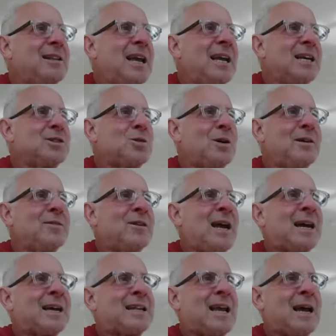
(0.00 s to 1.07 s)
The history of
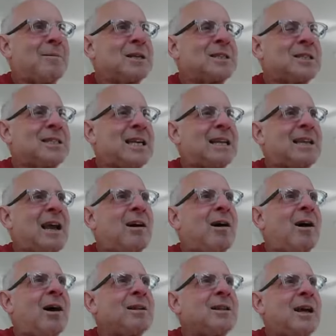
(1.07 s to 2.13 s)
academics is that they
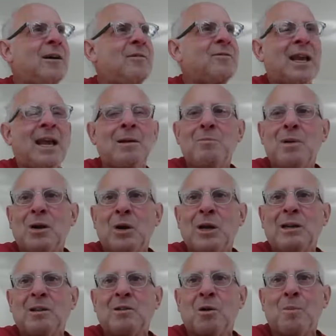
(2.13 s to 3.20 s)
all love to get
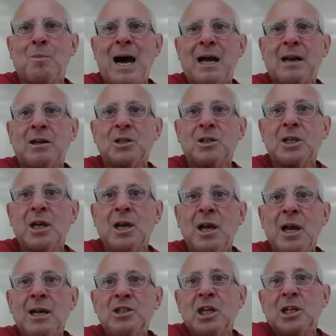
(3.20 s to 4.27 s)
married to their models,
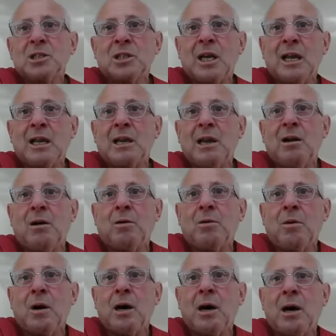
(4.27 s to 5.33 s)
just like, there
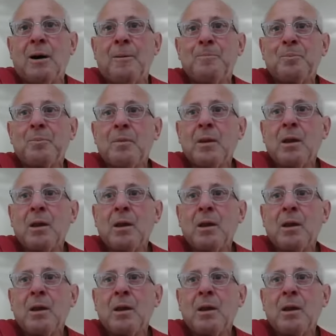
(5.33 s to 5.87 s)
are